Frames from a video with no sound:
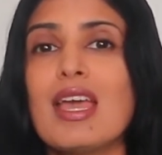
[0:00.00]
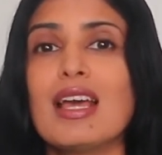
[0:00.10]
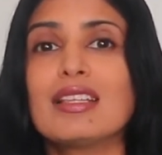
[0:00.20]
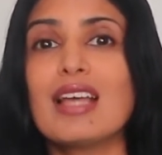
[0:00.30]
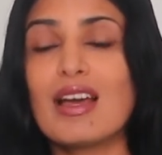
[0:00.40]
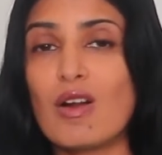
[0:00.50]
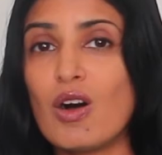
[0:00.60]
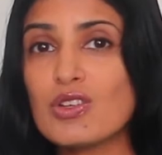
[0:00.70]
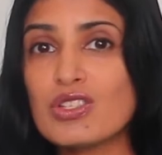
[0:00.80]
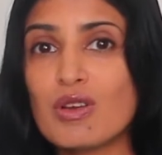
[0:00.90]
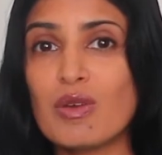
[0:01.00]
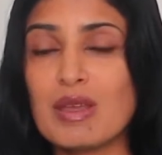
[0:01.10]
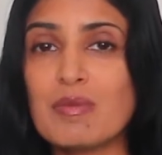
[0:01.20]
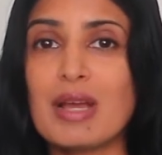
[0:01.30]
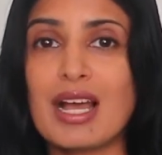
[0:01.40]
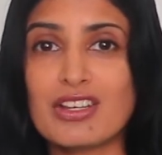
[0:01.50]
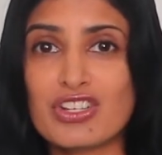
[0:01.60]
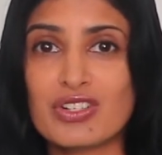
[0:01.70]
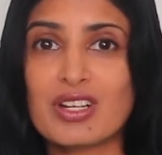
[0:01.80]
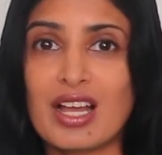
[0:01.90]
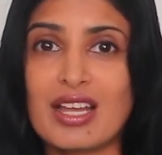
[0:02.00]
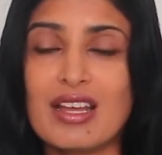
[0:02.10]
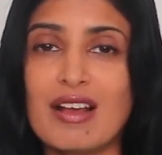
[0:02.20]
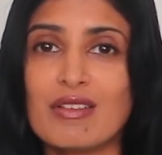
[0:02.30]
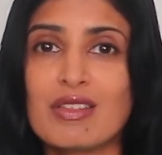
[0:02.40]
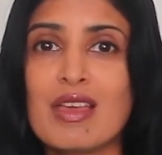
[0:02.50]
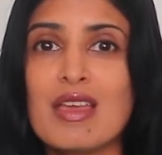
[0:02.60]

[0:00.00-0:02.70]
And that also impacts your gut health,